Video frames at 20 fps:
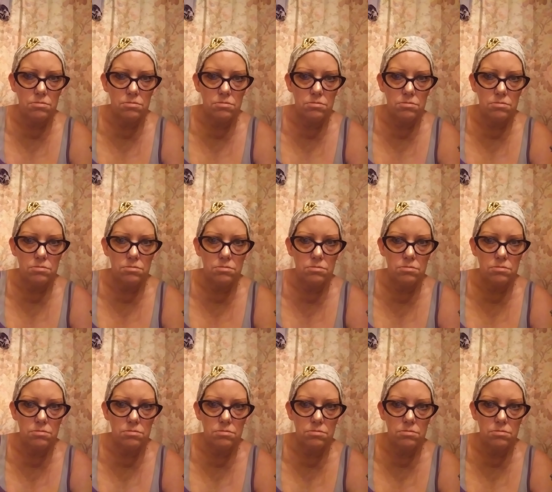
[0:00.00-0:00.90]

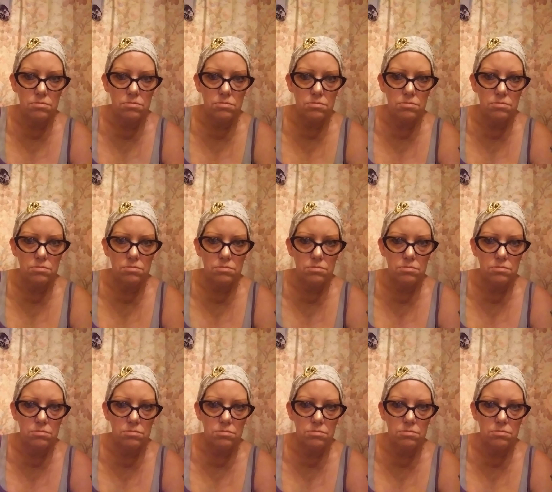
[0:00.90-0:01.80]

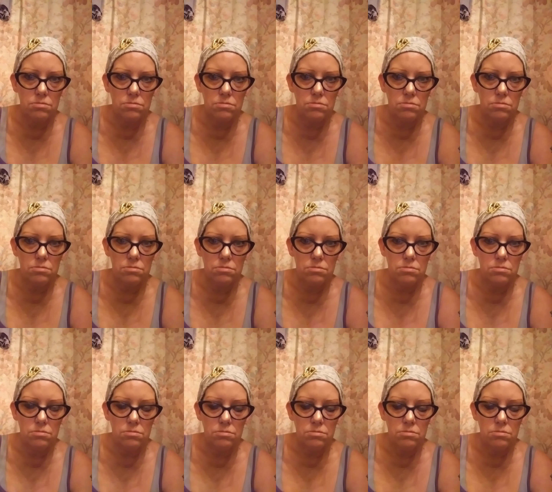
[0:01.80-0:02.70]

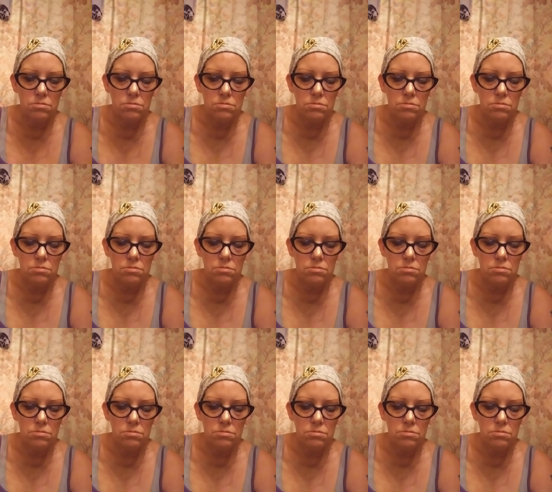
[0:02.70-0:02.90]
(silence)